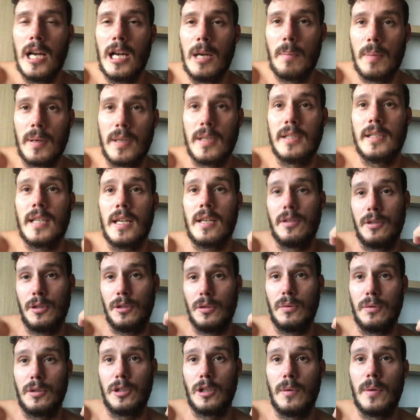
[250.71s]
because that is
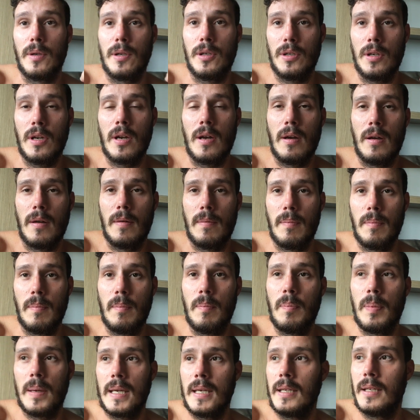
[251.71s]
also a
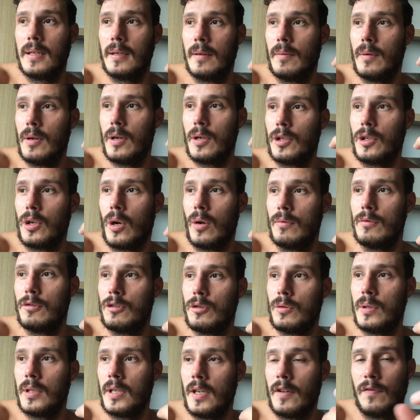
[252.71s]
big conduit.